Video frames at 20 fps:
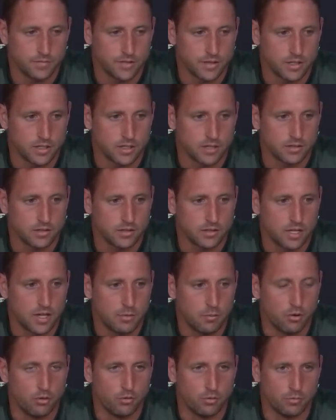uh,
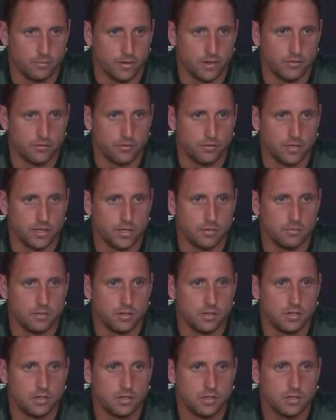keep hold of my dream
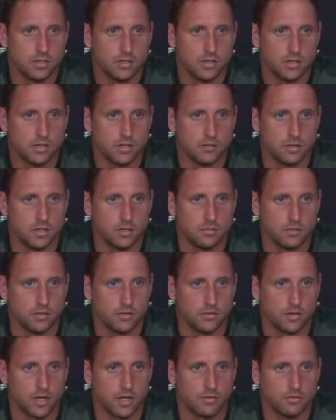and to be able to
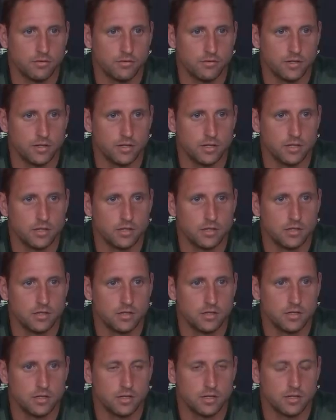try and fulfill it
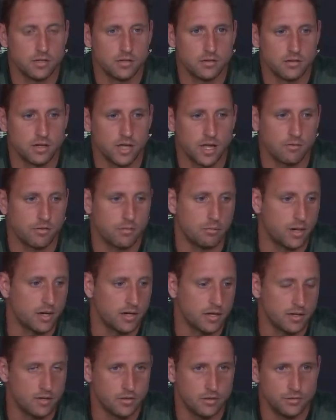and have the
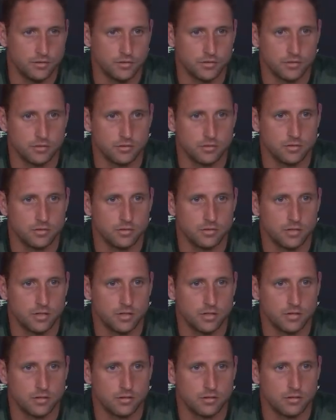body to do so and,
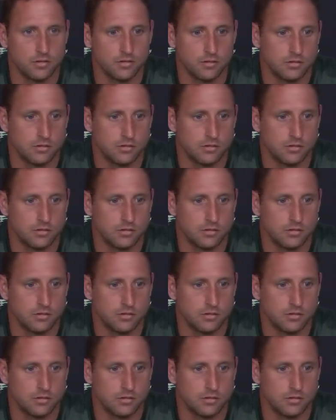and